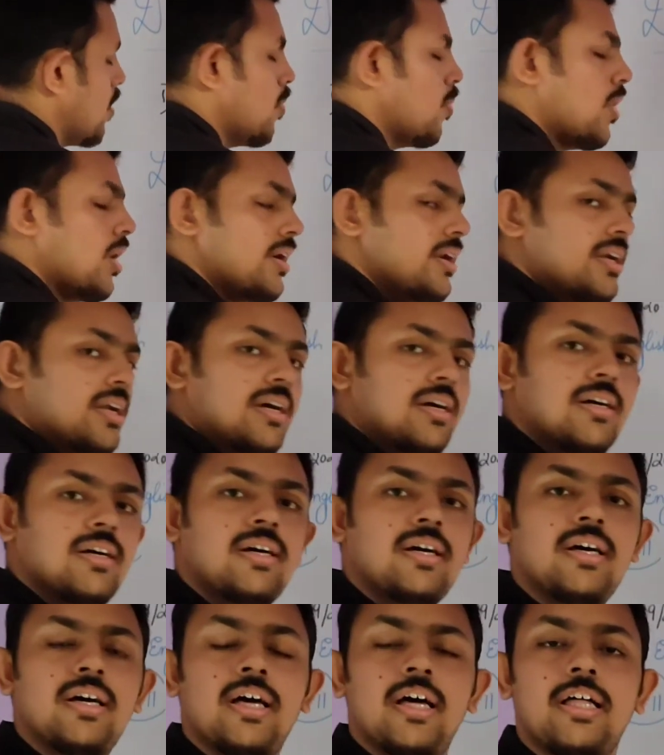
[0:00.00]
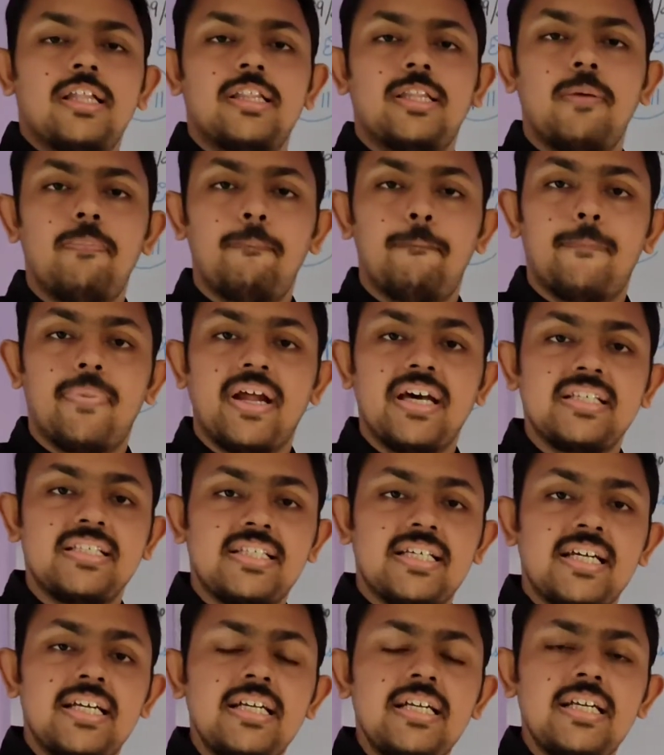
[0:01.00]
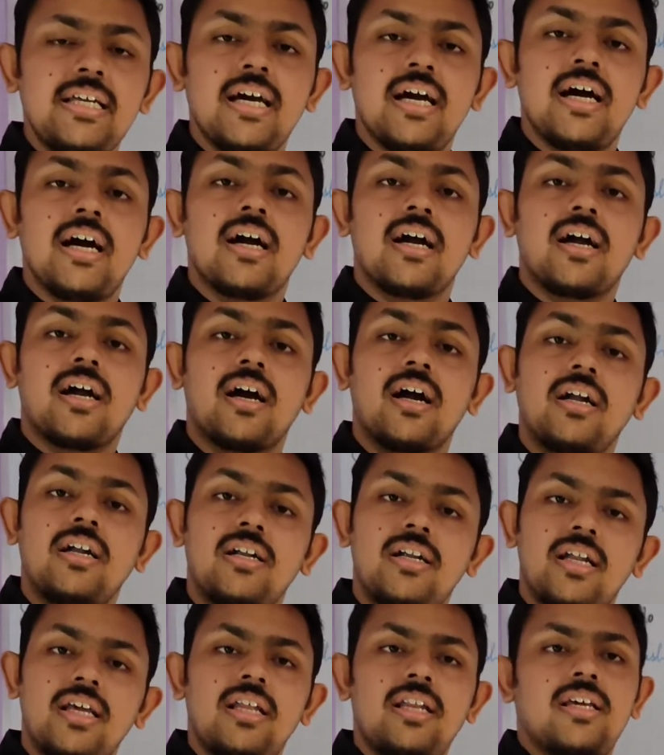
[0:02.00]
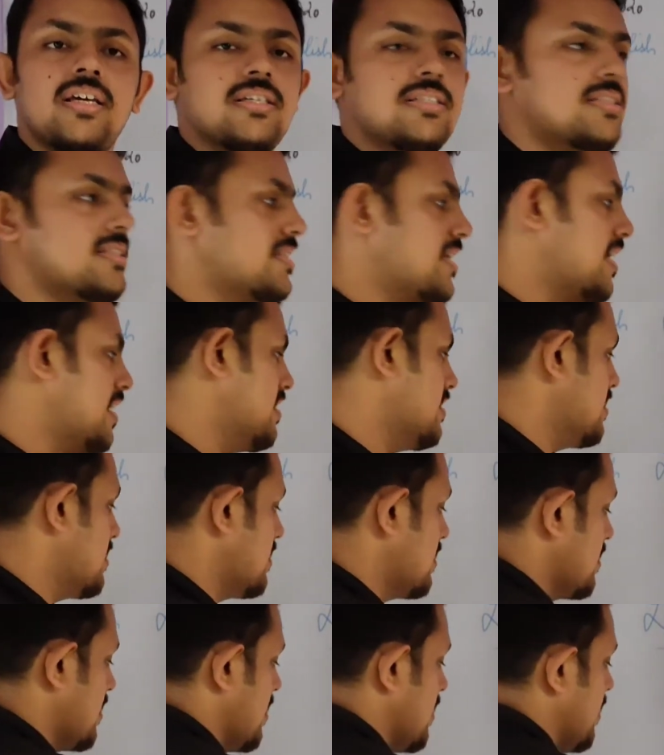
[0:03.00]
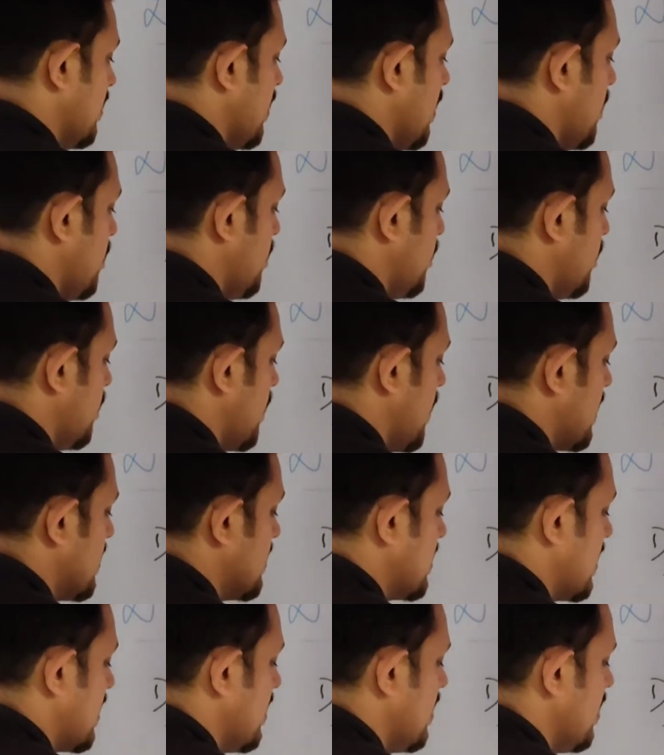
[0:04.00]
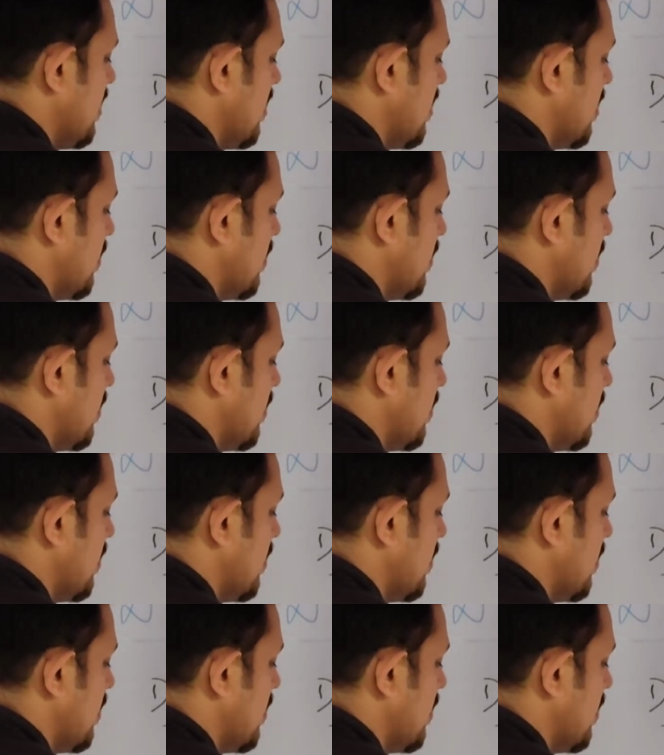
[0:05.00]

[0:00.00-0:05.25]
what? The present continuous tense. The present